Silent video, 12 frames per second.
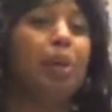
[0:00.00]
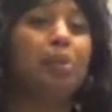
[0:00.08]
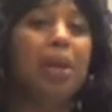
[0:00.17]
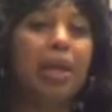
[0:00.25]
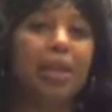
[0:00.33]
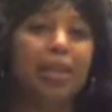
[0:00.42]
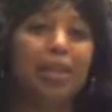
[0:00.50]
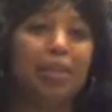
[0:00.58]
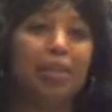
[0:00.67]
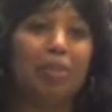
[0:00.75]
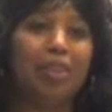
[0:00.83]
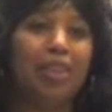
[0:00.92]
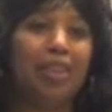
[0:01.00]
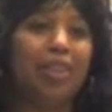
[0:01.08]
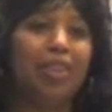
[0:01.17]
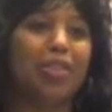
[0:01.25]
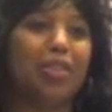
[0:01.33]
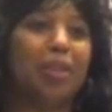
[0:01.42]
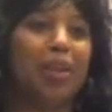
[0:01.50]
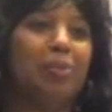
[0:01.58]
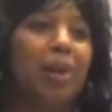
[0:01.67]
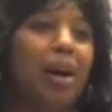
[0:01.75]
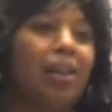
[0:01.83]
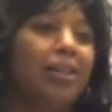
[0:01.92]
repeatedly over the years
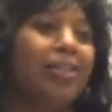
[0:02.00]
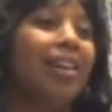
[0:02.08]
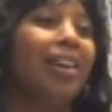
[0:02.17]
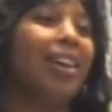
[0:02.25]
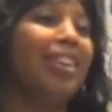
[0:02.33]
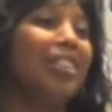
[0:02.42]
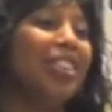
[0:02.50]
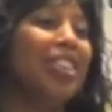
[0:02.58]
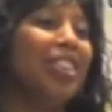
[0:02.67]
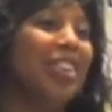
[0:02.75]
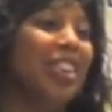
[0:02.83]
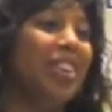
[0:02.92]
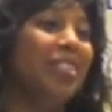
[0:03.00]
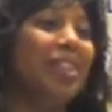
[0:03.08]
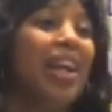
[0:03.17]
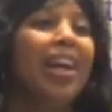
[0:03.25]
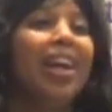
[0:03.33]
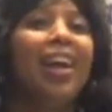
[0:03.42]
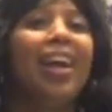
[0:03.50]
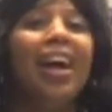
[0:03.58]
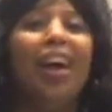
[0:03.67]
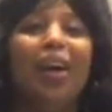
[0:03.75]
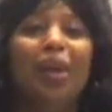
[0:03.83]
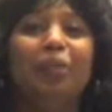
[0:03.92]
apologized to him
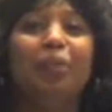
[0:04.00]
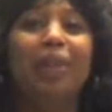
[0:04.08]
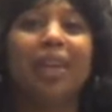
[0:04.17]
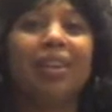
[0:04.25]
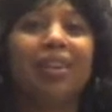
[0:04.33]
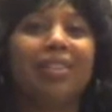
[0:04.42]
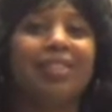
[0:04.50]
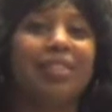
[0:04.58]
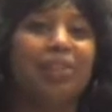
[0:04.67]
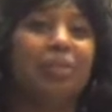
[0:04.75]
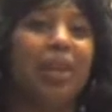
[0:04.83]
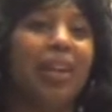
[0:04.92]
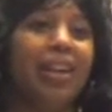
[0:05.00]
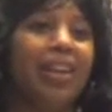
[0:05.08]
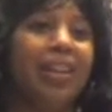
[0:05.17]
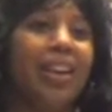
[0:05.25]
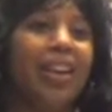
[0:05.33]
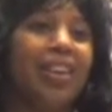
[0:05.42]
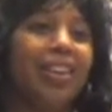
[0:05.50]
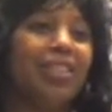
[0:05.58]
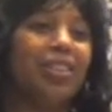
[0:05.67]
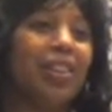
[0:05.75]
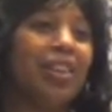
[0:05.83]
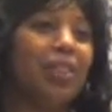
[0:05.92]
because of my, I
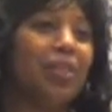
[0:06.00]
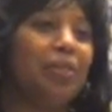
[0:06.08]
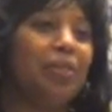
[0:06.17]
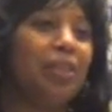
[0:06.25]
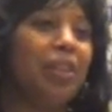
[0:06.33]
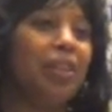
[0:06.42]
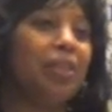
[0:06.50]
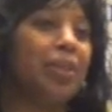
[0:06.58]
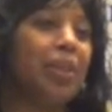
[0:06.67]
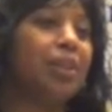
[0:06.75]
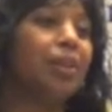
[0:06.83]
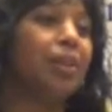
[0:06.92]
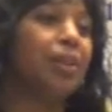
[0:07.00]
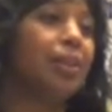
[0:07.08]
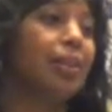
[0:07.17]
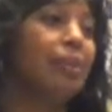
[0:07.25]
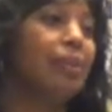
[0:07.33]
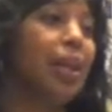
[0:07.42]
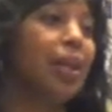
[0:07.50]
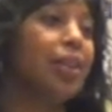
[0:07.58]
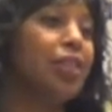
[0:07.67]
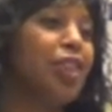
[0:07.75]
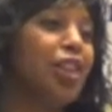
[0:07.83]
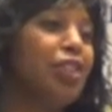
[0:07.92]
guess in the field we call it our
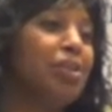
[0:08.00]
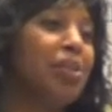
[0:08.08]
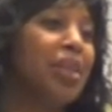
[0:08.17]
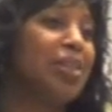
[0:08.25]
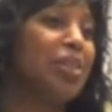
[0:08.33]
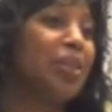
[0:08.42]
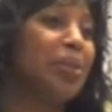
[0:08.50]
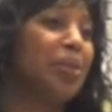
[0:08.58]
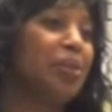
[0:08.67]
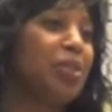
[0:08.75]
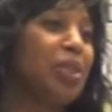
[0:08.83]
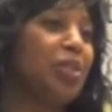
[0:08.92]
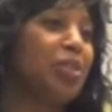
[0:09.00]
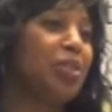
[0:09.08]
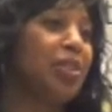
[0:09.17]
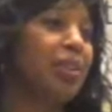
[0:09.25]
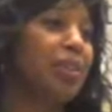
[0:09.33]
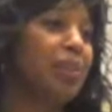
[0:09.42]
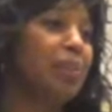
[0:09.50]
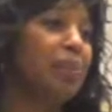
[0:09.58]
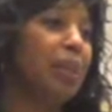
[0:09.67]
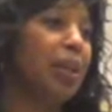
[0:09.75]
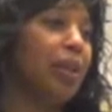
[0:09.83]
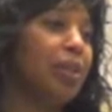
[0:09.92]
maladjustment or just
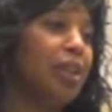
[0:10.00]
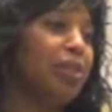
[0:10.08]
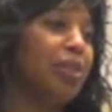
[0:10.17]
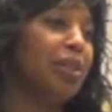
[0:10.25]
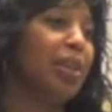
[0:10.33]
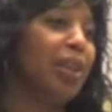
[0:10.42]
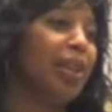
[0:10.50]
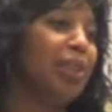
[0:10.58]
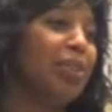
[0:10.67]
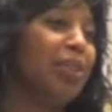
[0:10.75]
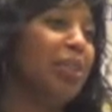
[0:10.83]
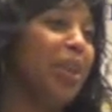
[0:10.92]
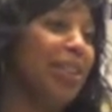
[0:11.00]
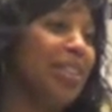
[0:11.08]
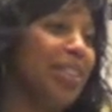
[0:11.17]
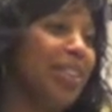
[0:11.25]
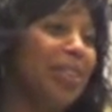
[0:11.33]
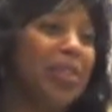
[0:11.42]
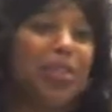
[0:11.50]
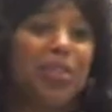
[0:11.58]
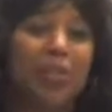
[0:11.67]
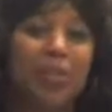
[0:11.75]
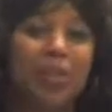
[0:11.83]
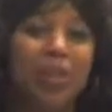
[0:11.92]
being a double. I have no idea which
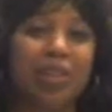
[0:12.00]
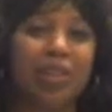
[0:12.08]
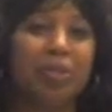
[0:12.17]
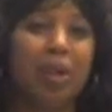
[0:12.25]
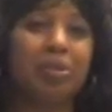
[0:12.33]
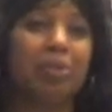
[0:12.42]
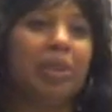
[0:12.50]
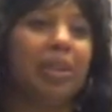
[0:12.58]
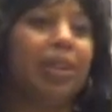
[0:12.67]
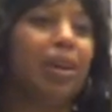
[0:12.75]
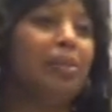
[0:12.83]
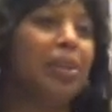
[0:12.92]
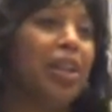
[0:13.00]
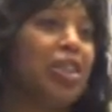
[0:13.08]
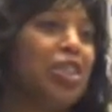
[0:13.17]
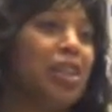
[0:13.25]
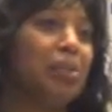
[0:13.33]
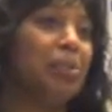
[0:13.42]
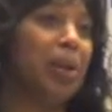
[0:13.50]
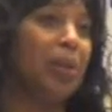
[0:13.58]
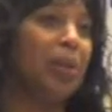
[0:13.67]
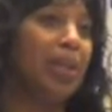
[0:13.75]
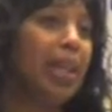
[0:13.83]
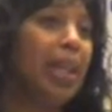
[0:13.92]
one it was, probably a combination of
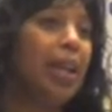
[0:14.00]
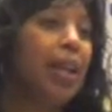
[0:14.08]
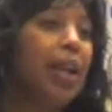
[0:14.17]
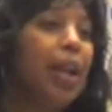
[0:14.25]
both.